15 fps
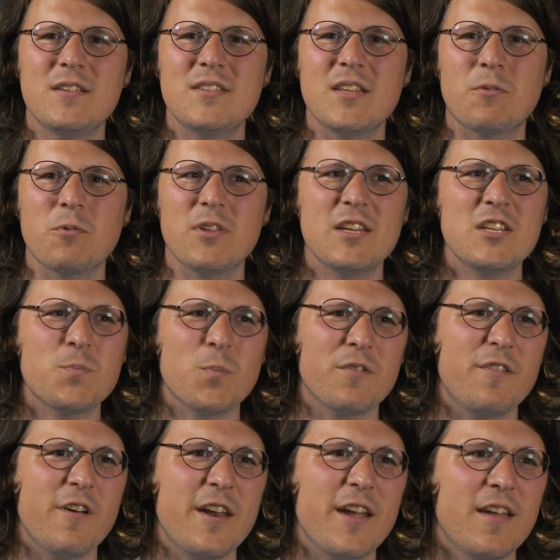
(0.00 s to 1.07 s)
This thing really is
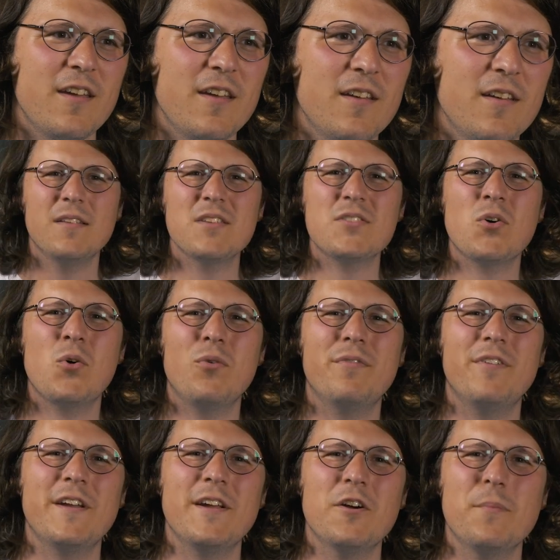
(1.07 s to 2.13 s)
prophetic. This whole
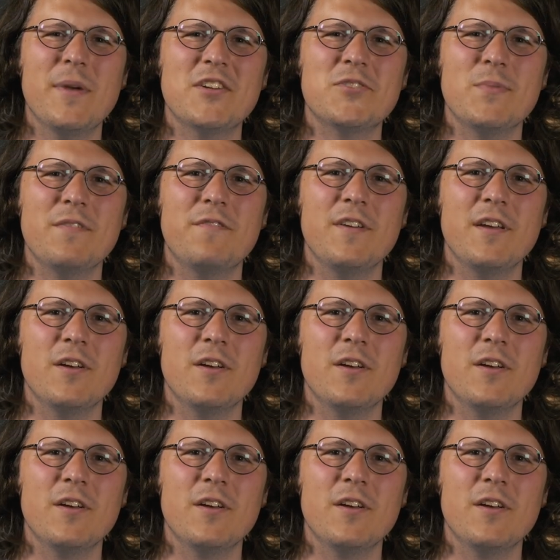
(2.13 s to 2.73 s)
video makes me